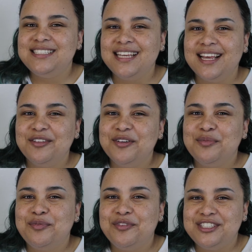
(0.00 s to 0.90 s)
Together
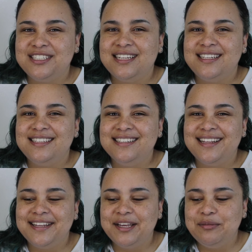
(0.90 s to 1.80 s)
with professional
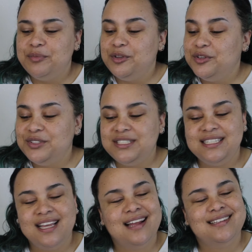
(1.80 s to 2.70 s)
nail and
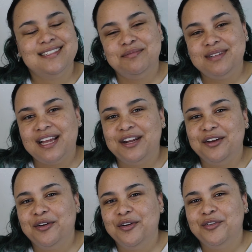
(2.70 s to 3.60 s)
beauty and some
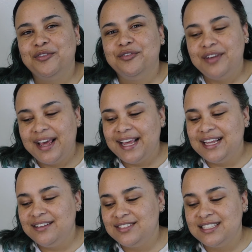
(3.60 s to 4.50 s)
Nanacoco
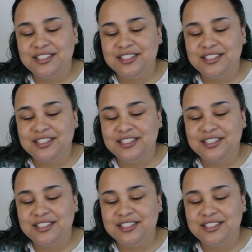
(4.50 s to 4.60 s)
faves,